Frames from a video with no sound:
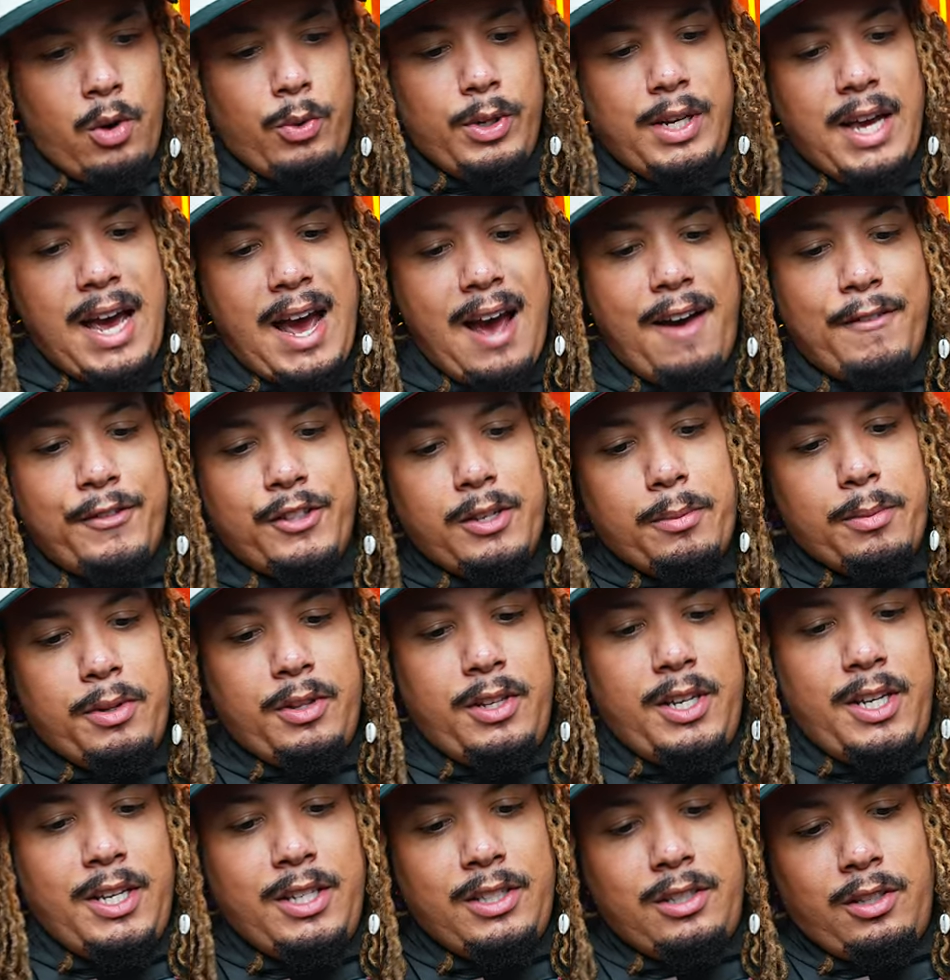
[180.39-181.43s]
We have some of
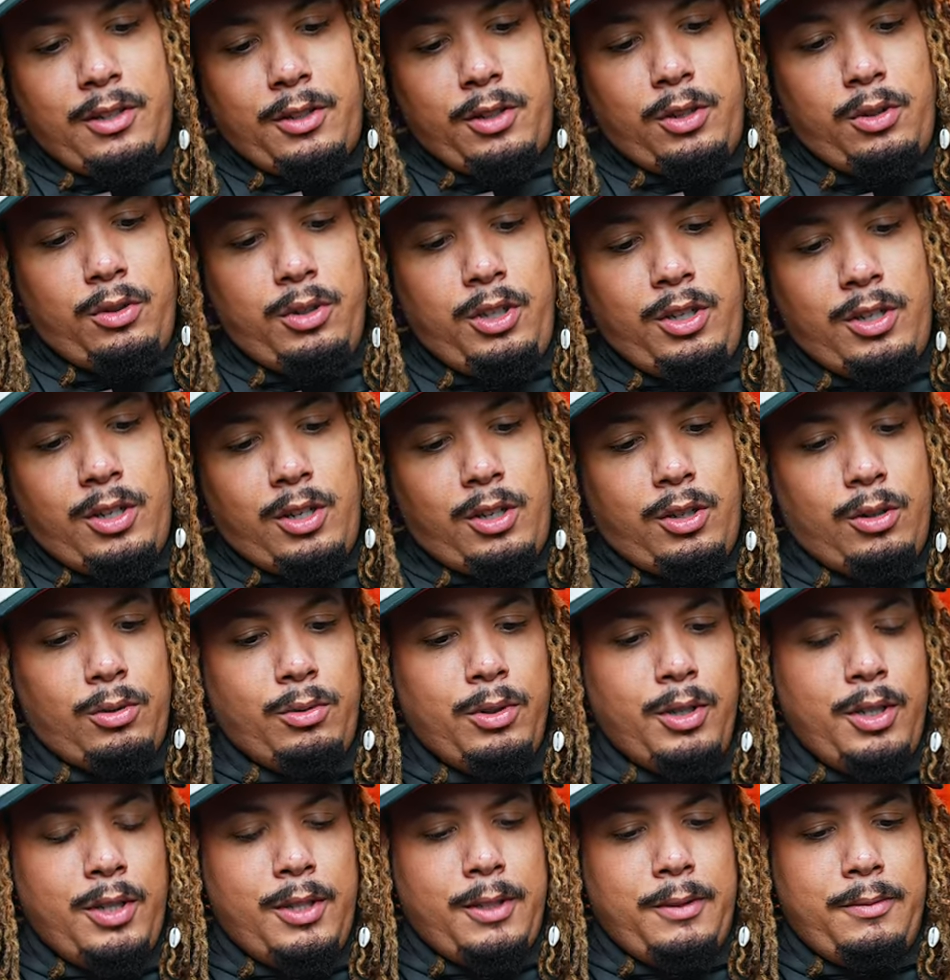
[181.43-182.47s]
these little, you know,
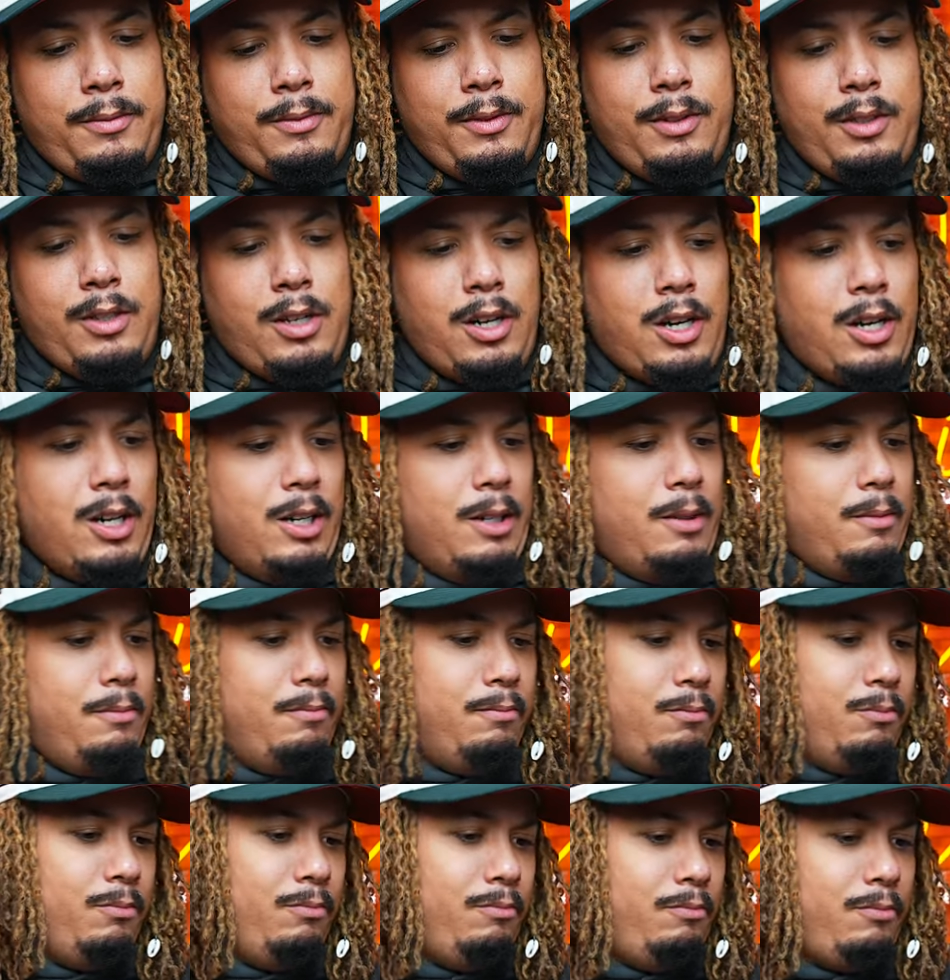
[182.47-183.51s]
uh,
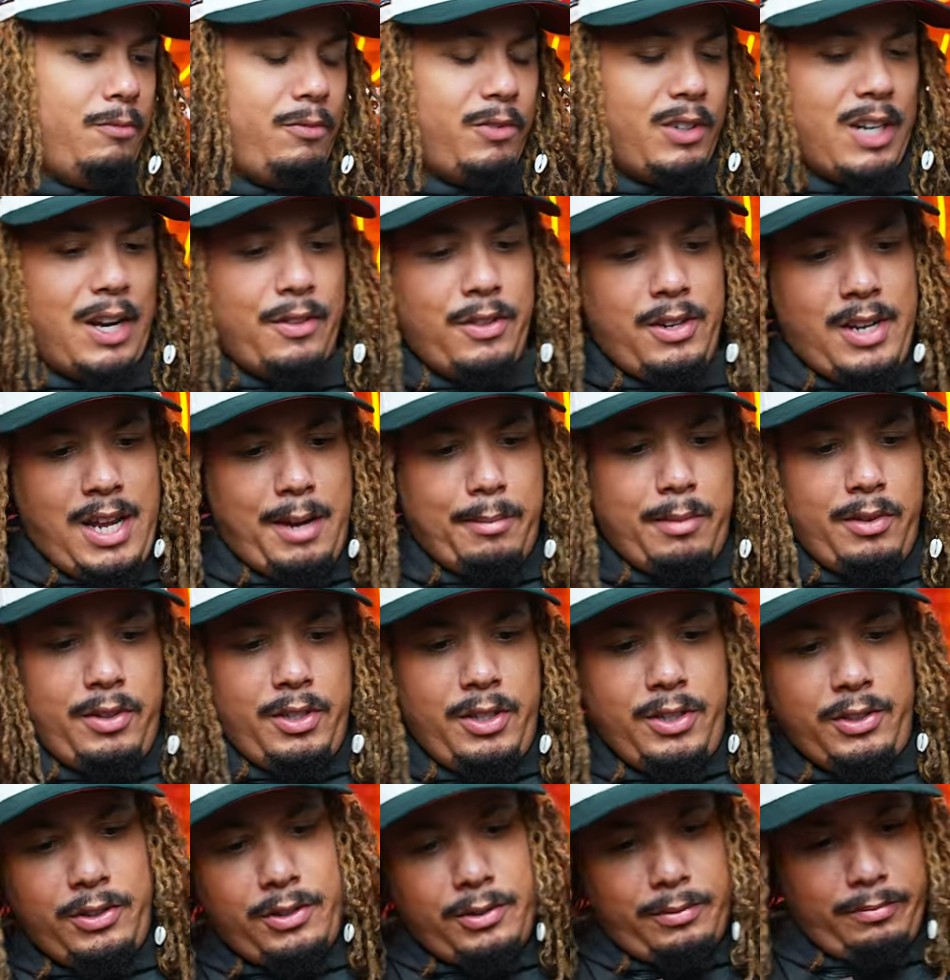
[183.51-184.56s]
forgot the name of
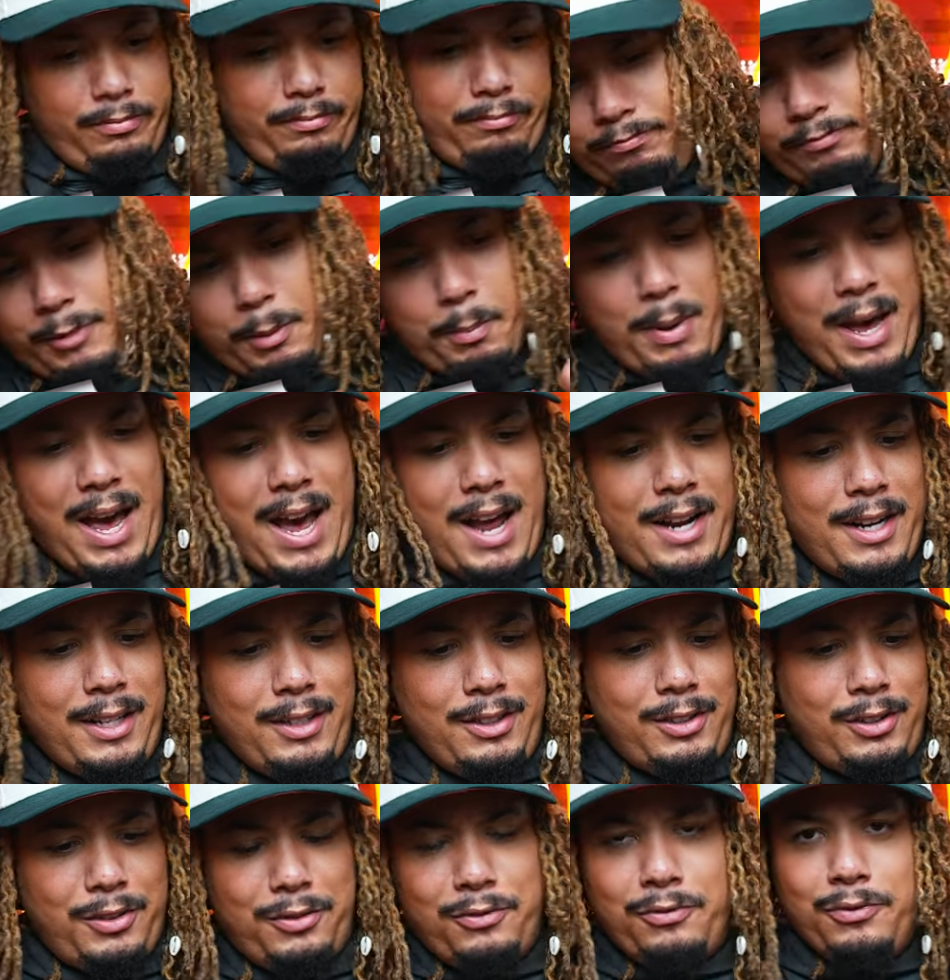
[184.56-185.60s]
these. The
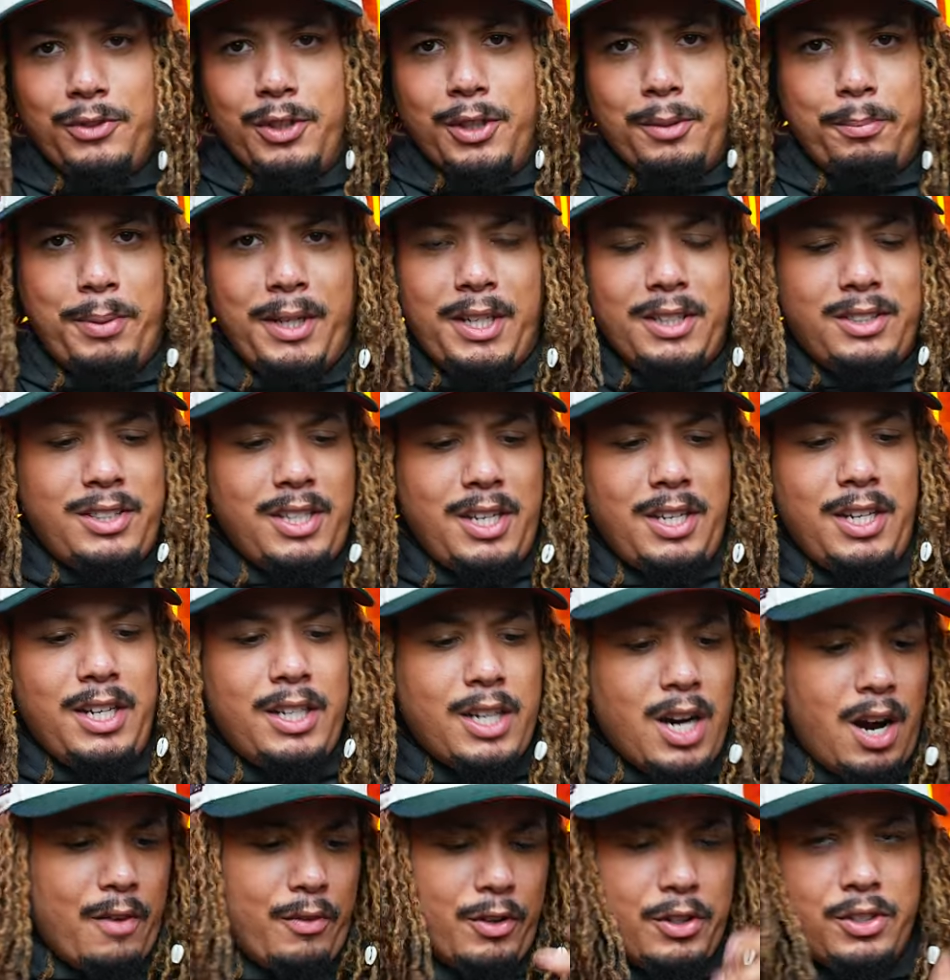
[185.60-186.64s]
paddings, the Picatinny
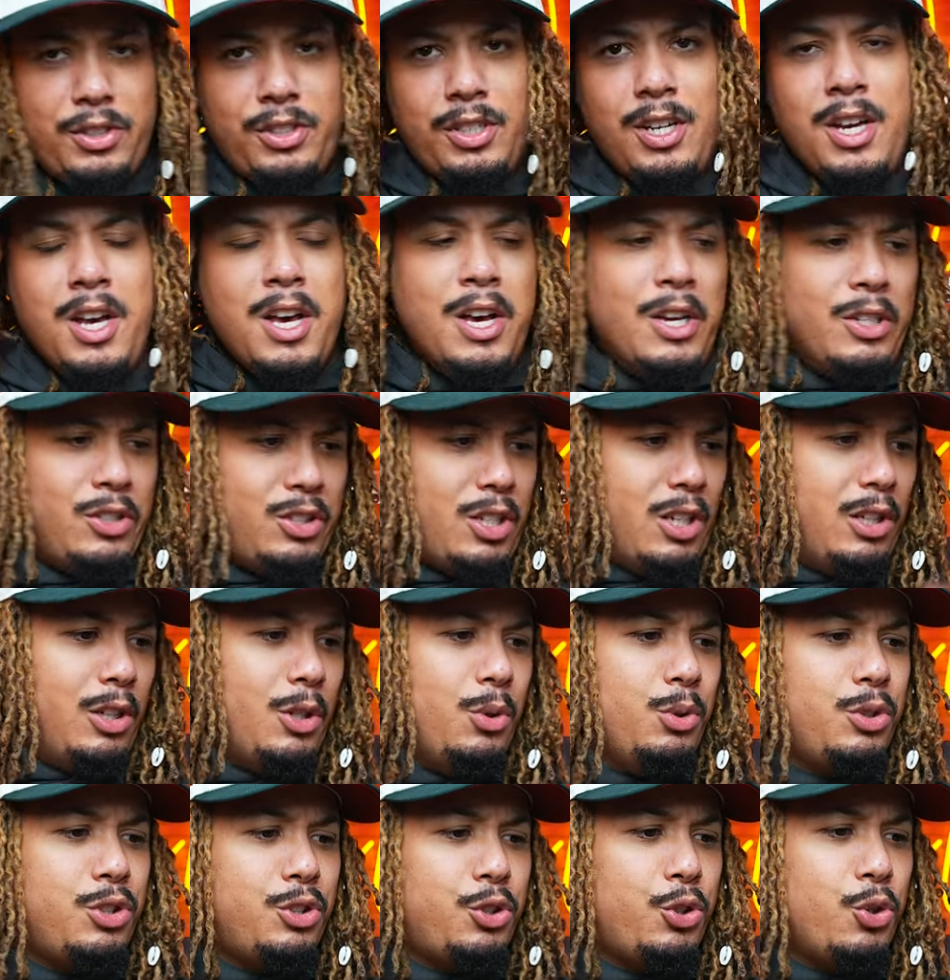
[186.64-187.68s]
covers.
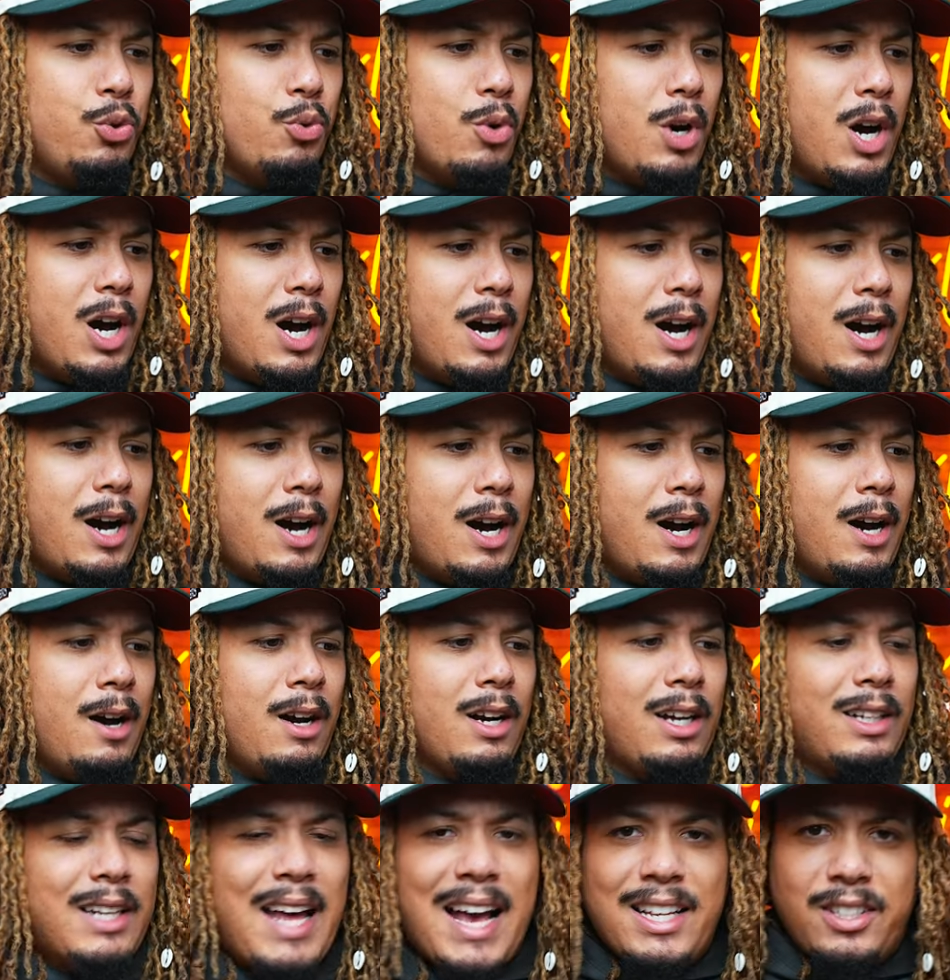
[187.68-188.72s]
Salutes to uh,
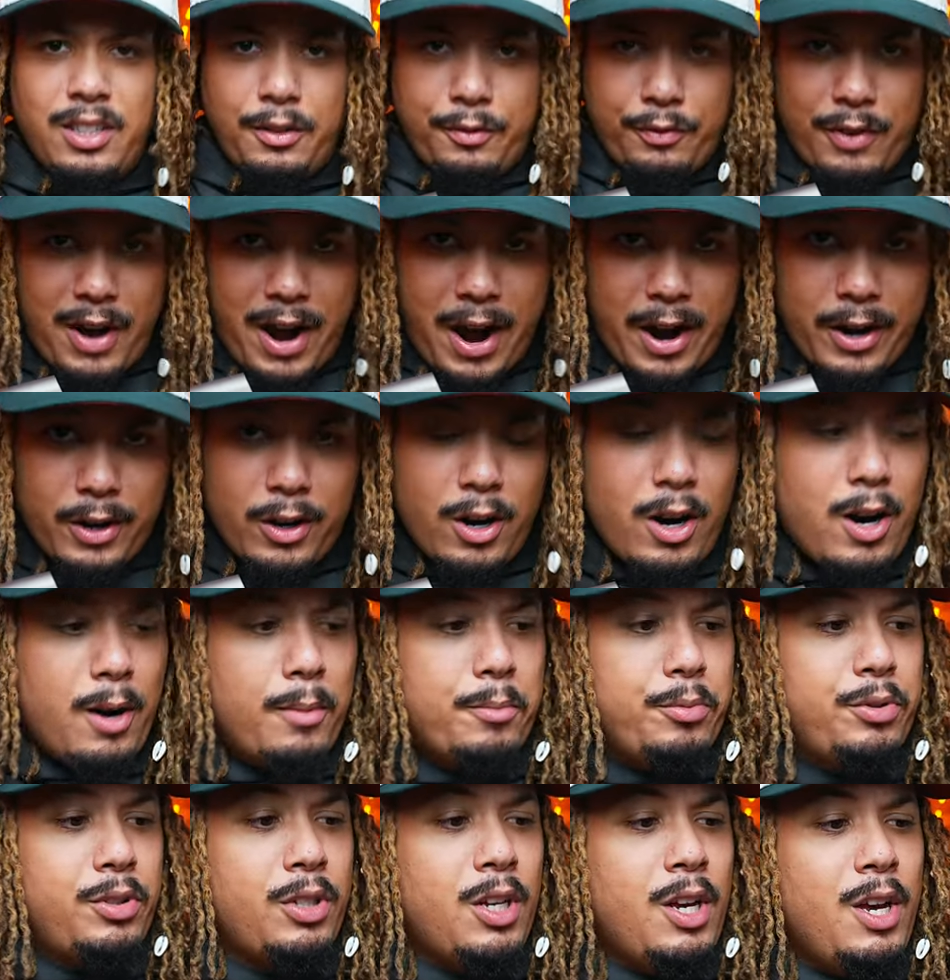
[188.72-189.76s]
Classic
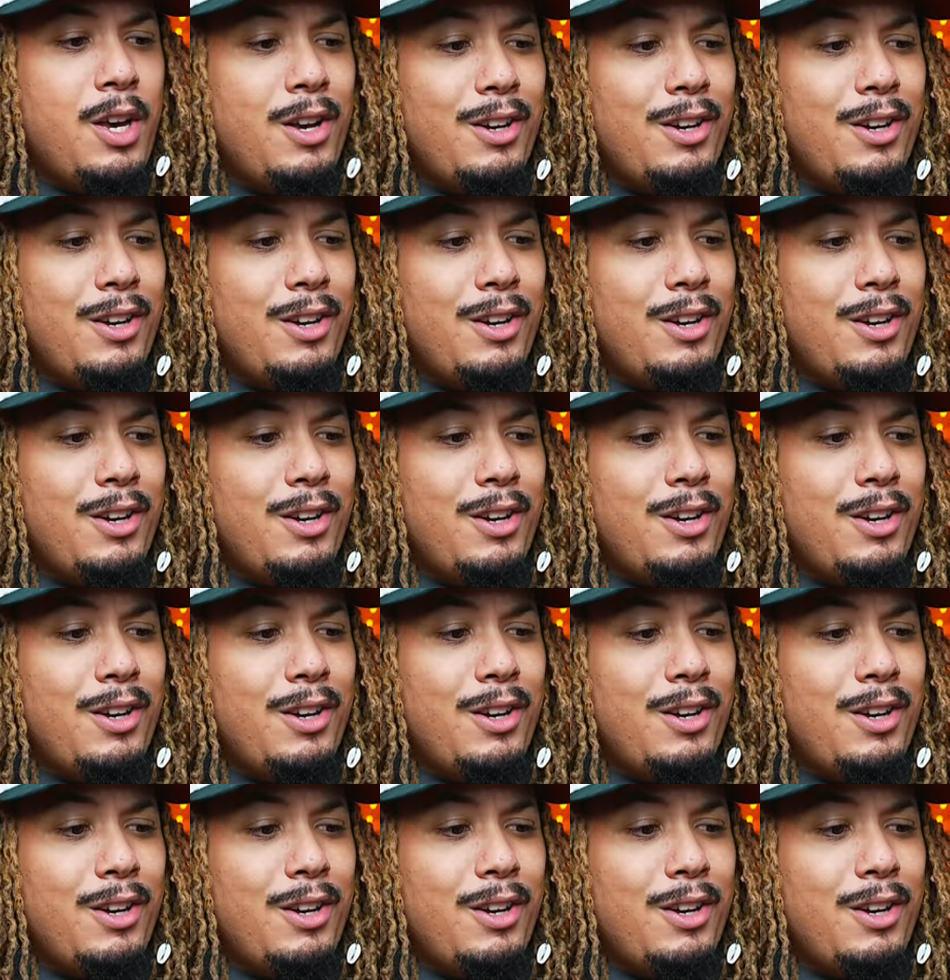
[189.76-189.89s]
Firearms.